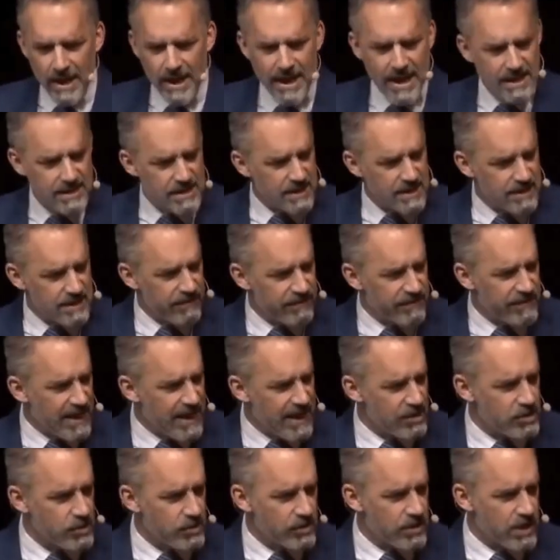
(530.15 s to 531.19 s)
It's as if
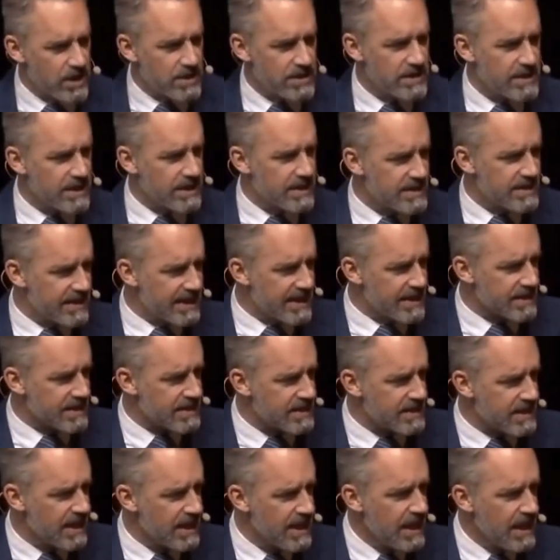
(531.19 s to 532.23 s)
nature doesn't
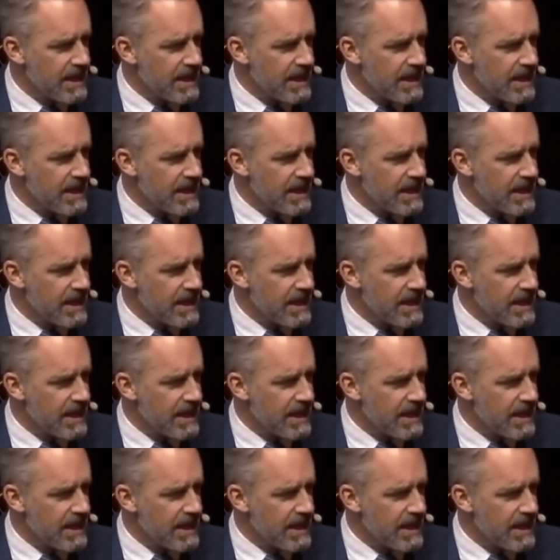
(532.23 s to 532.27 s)
exist.